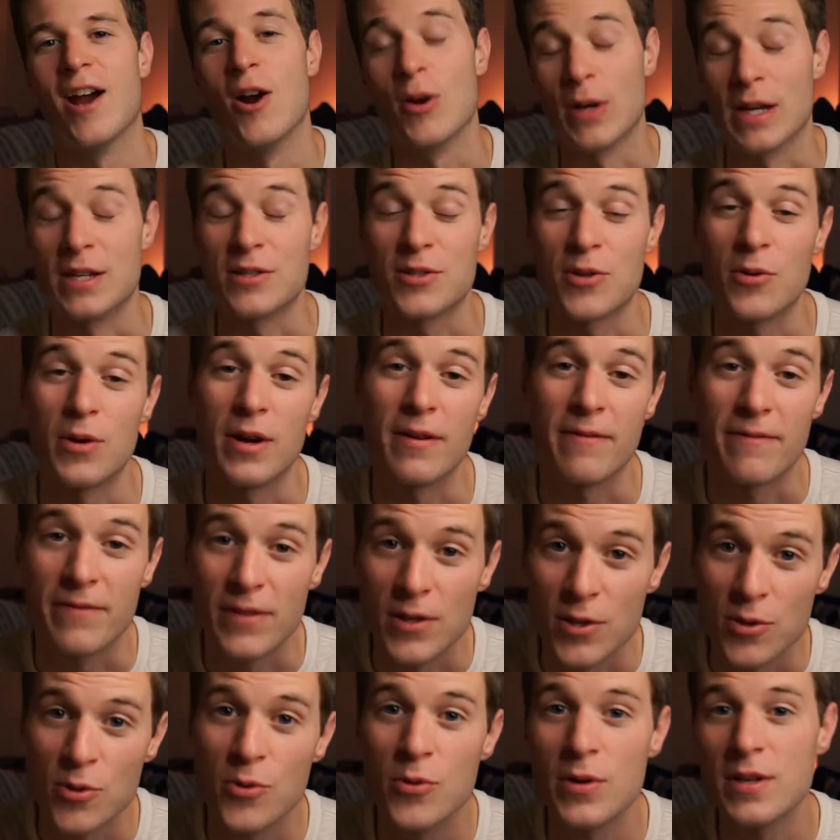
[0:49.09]
Okay, so a
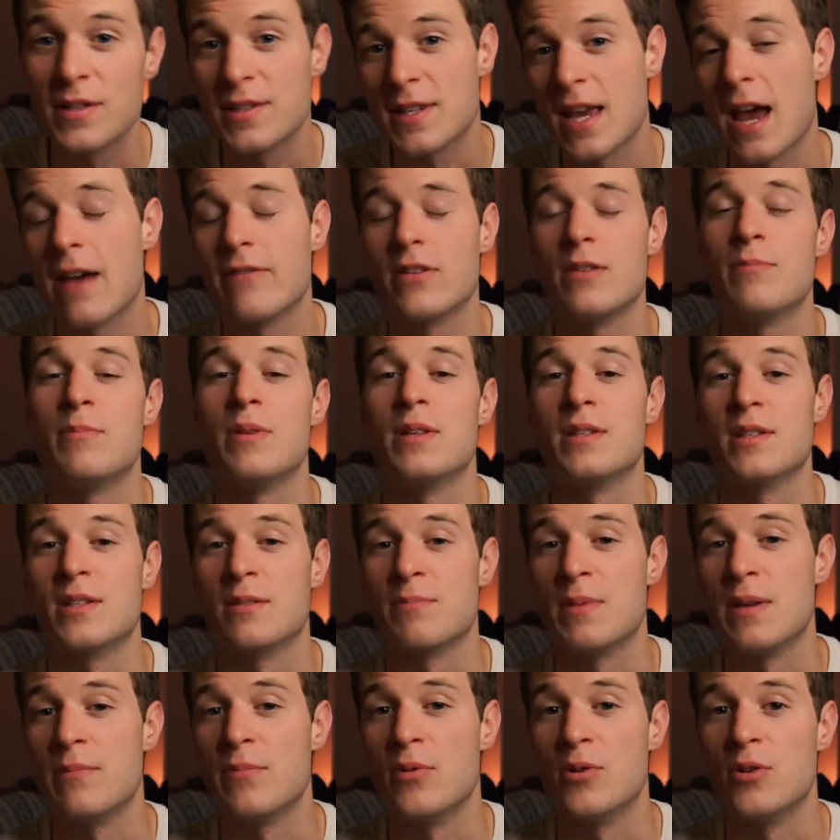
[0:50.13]
few savvy business
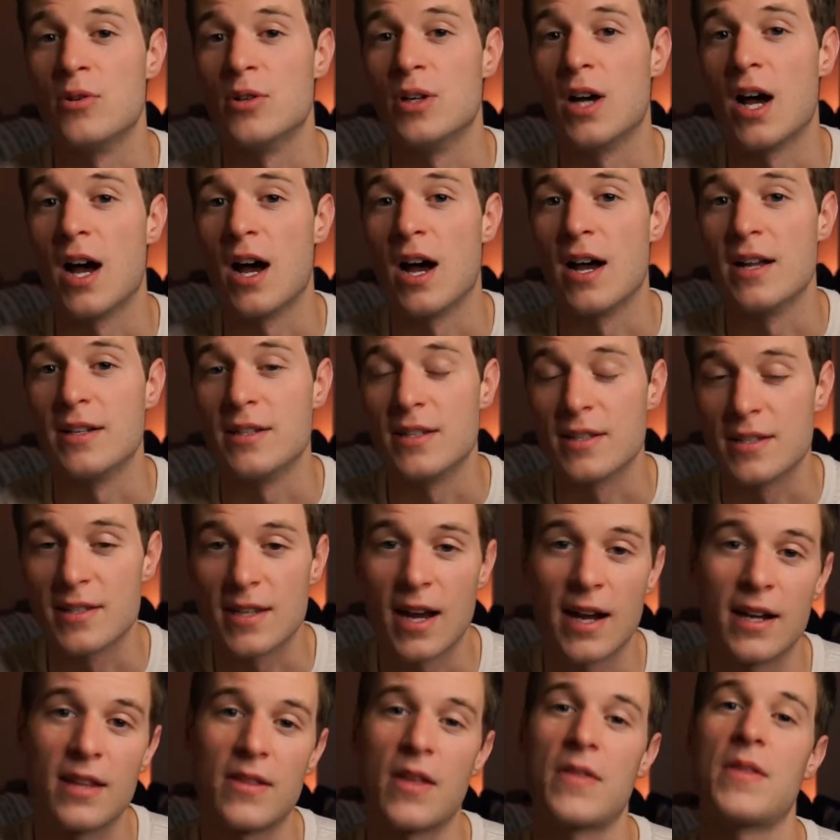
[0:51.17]
people uh,
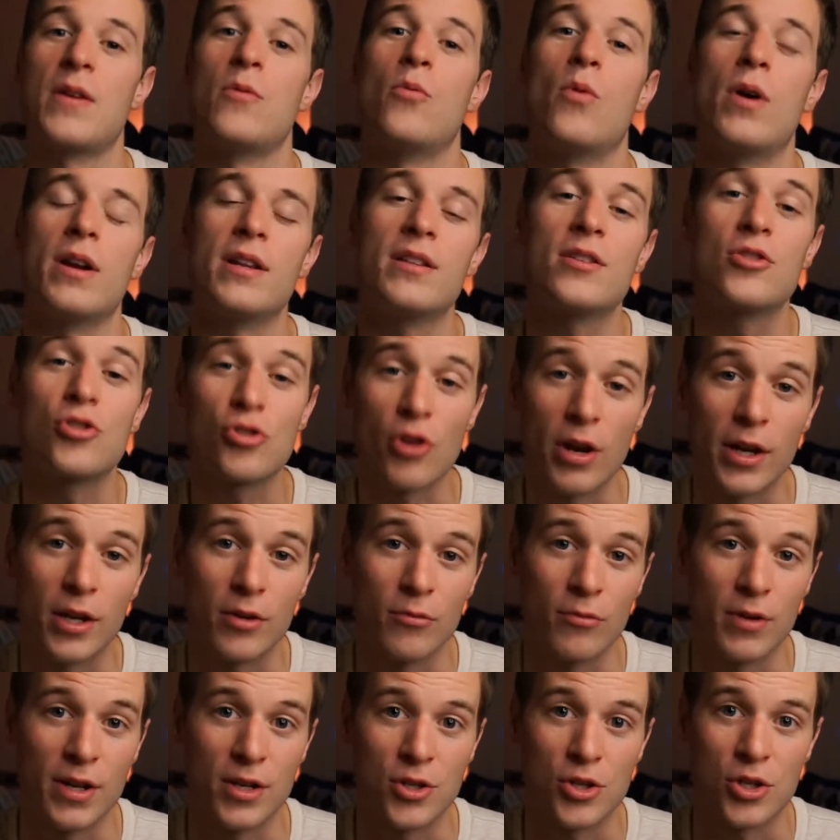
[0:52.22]
decided that they wanted to strike it
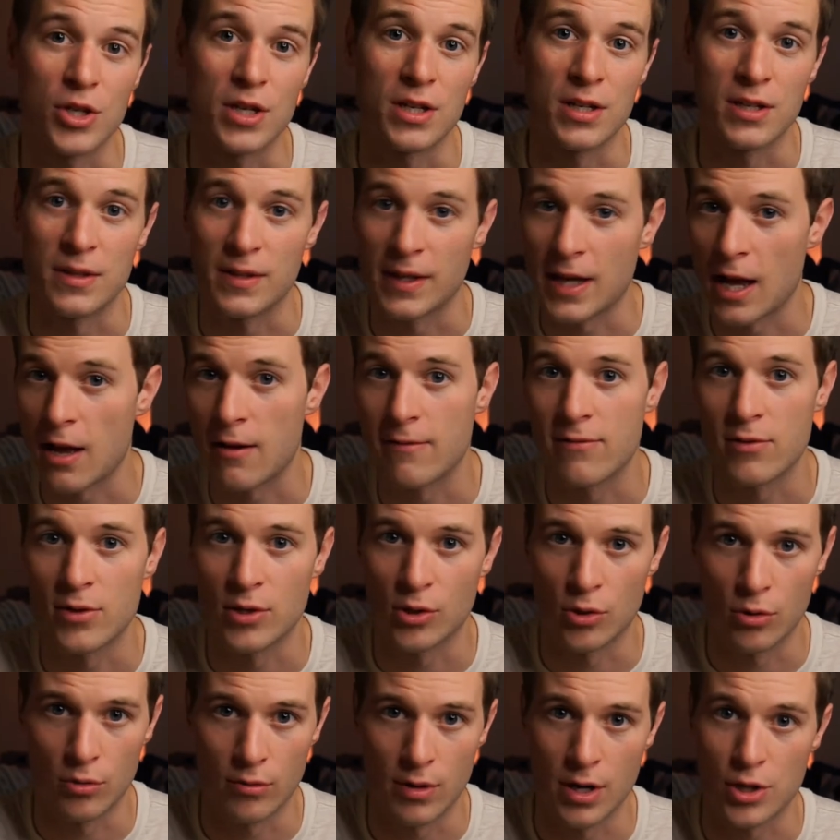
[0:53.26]
rich in the California
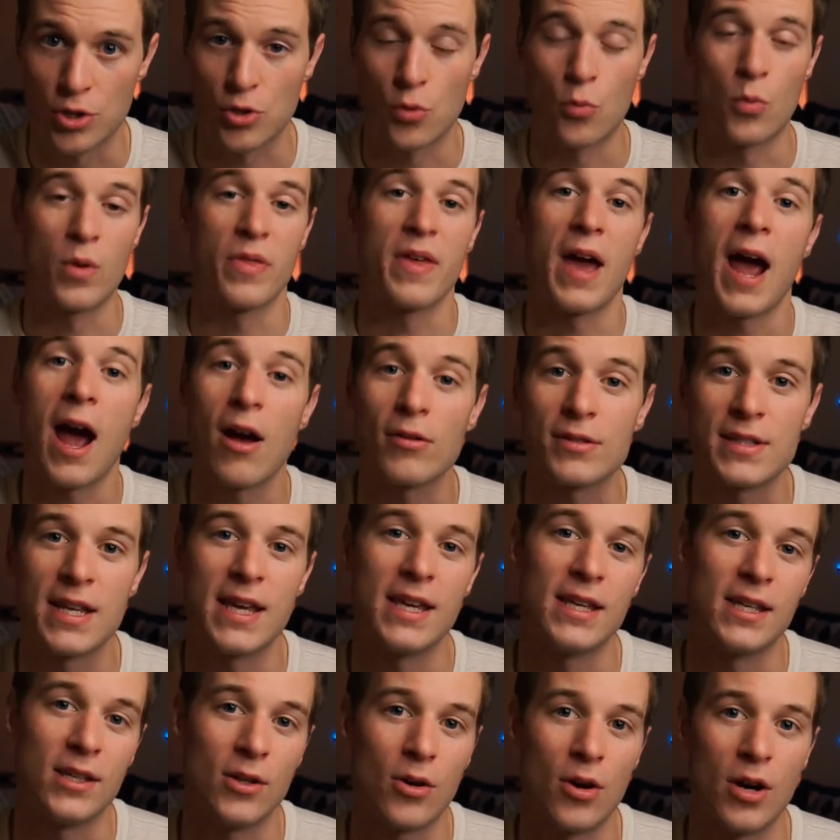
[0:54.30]
gold rush without
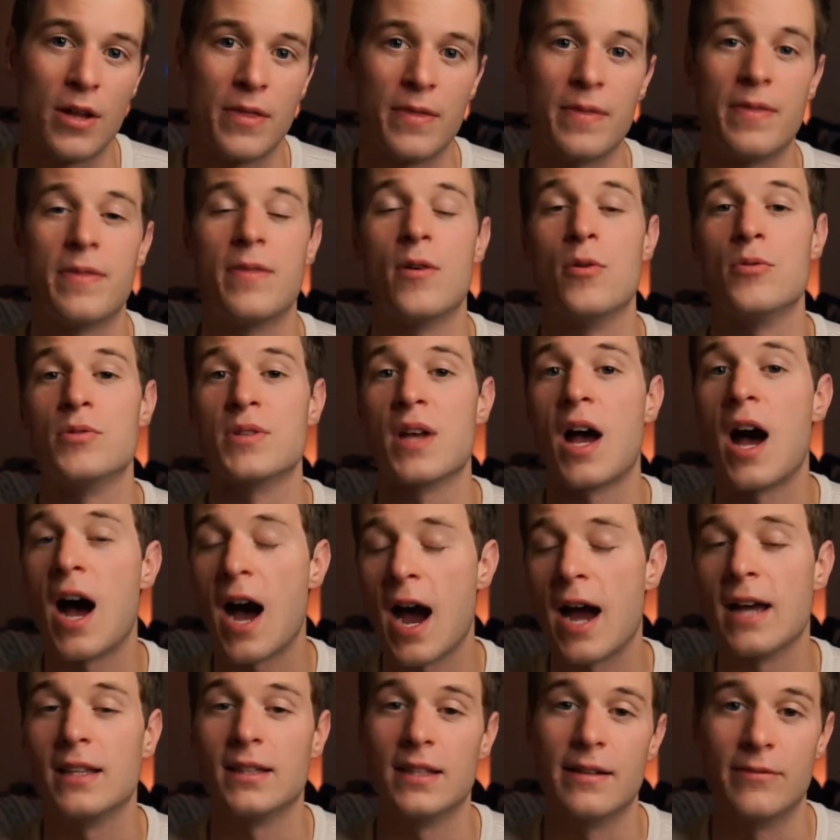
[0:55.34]
taking on those
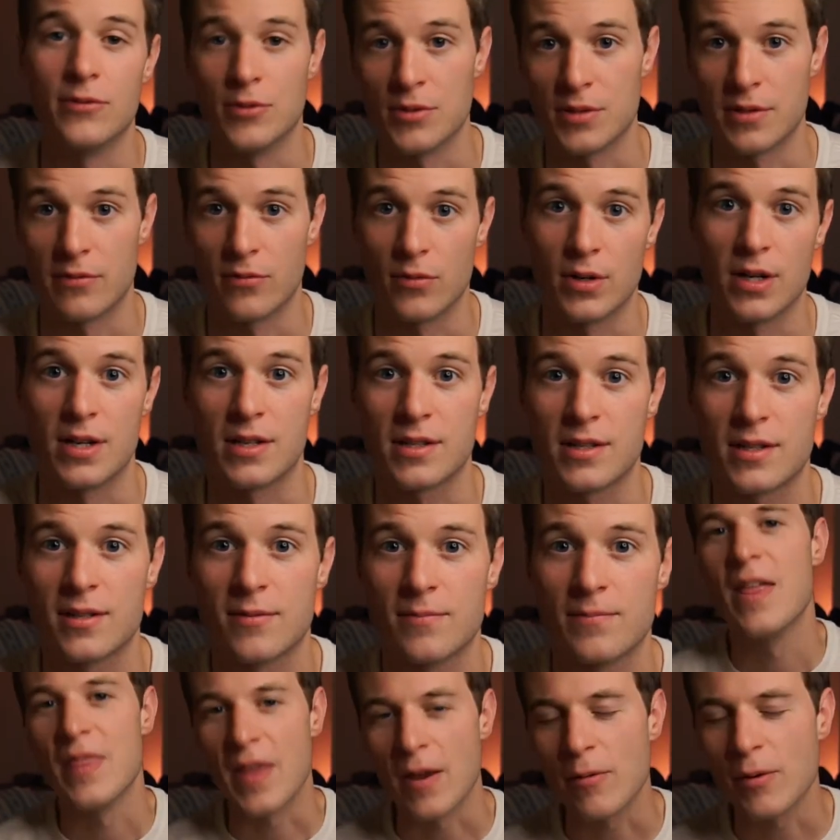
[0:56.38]
high levels of risk.
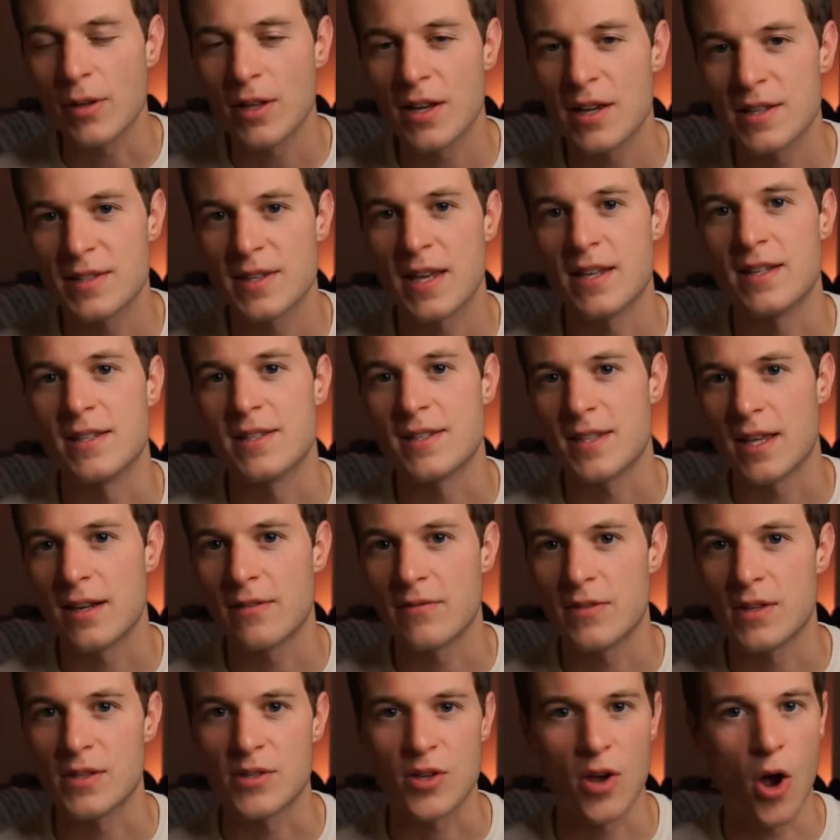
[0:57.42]
They realized that instead
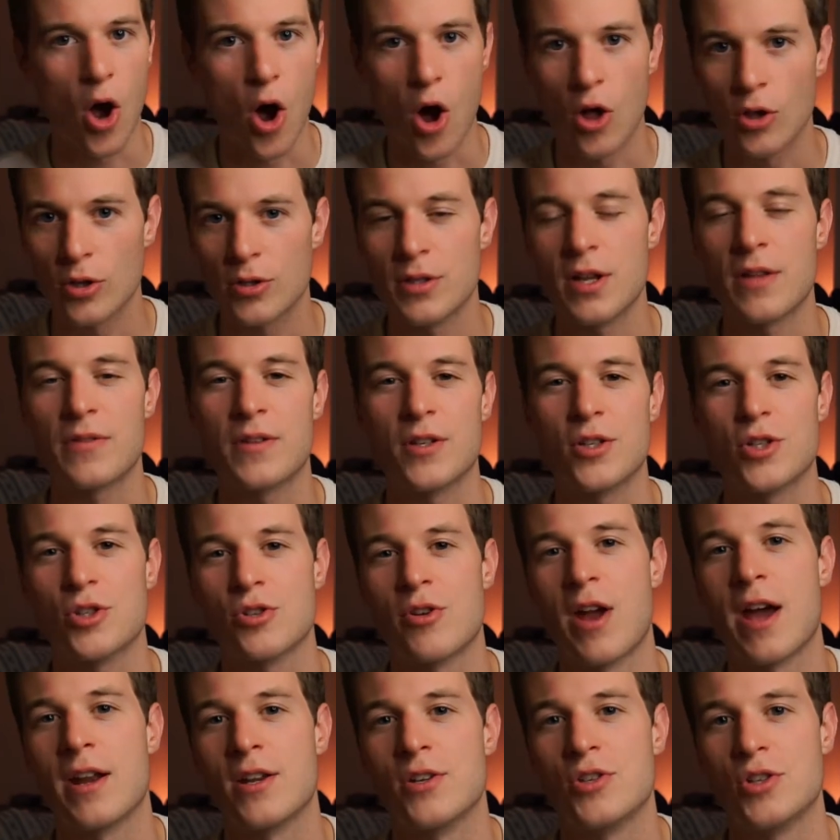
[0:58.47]
of this all or nothing
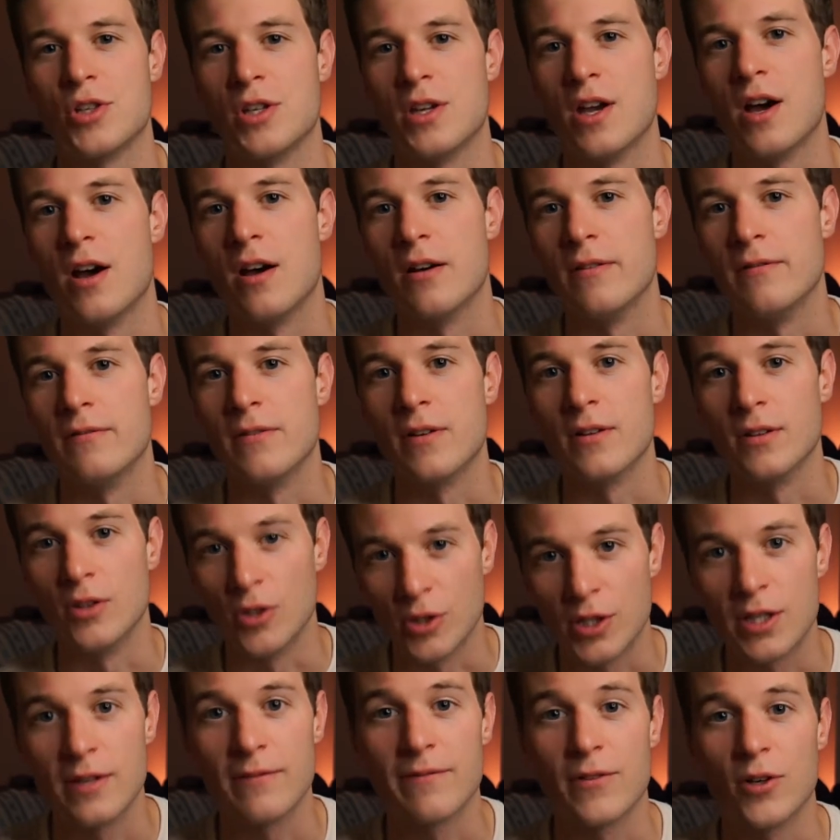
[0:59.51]
strategy of
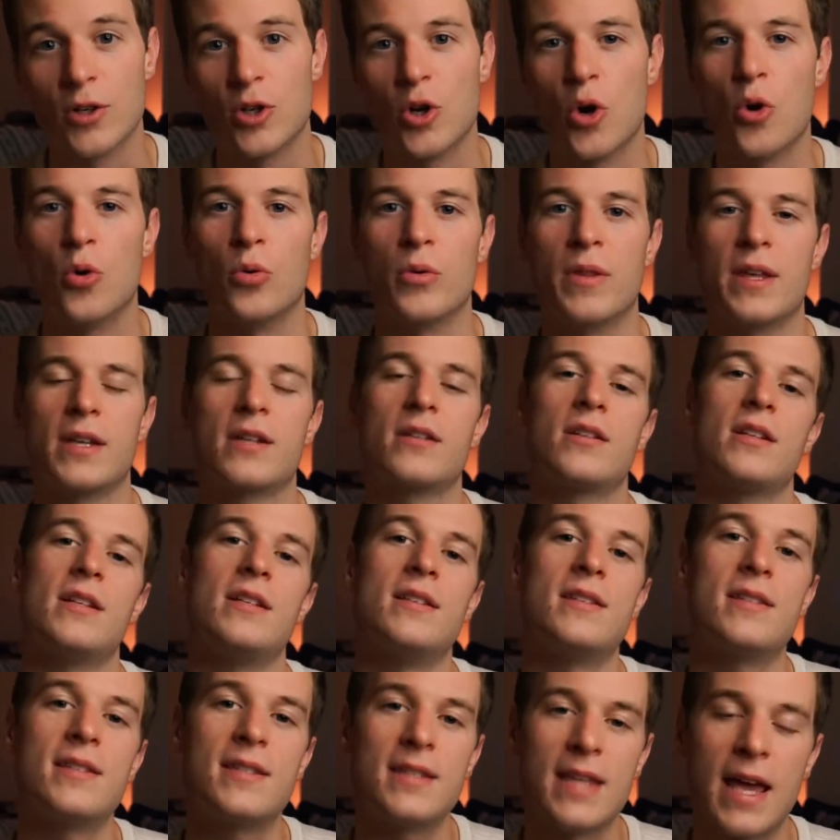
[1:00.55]
looking for gold, they could
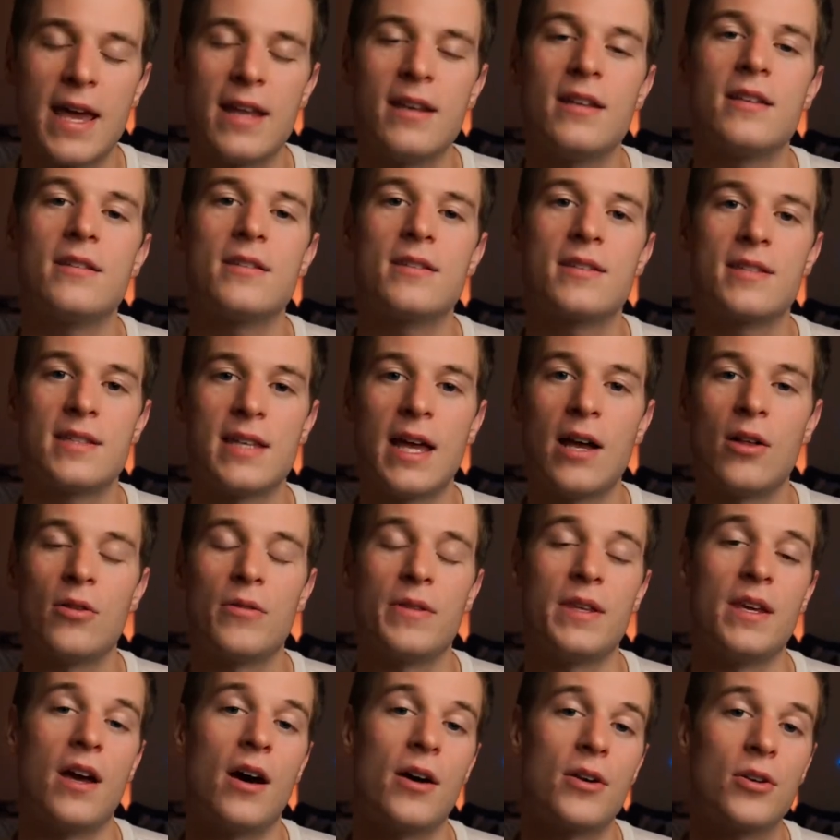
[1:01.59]
instead sell
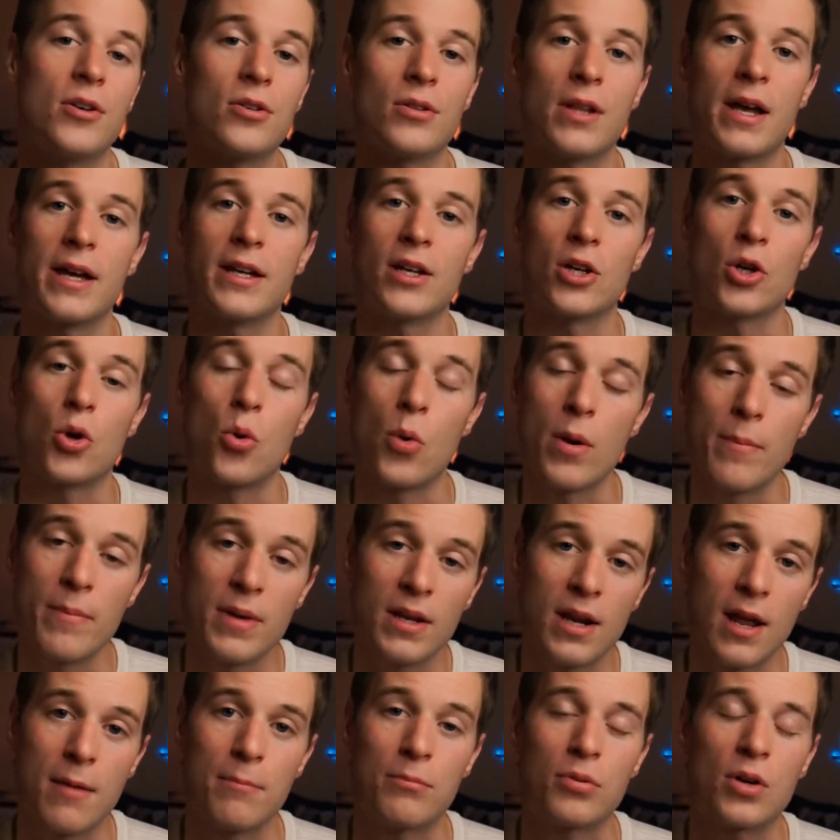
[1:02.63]
the underlying
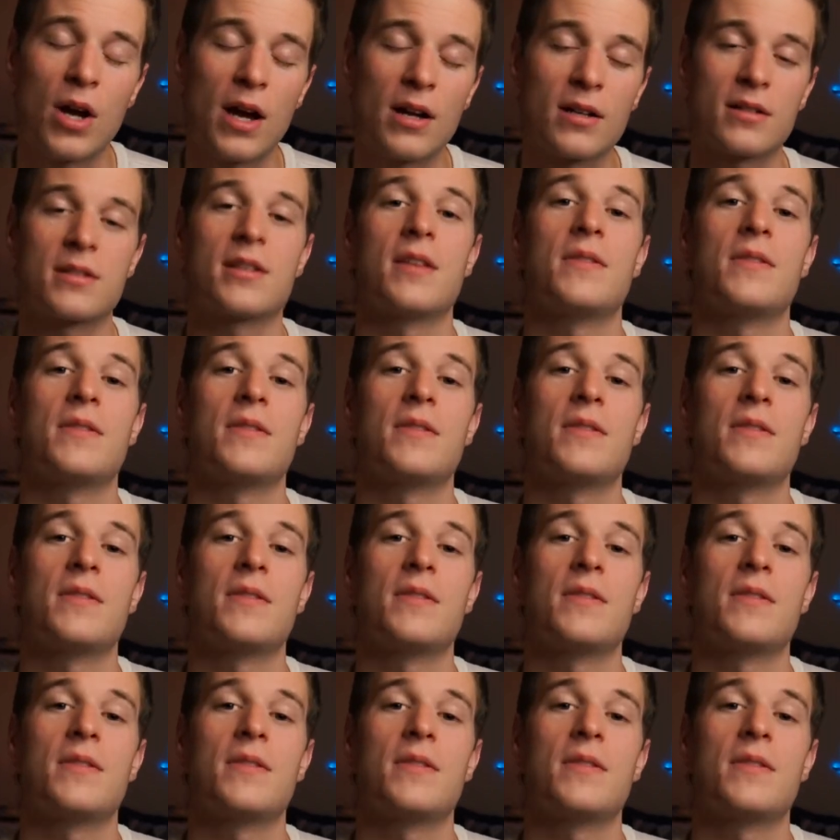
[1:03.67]
equipment and products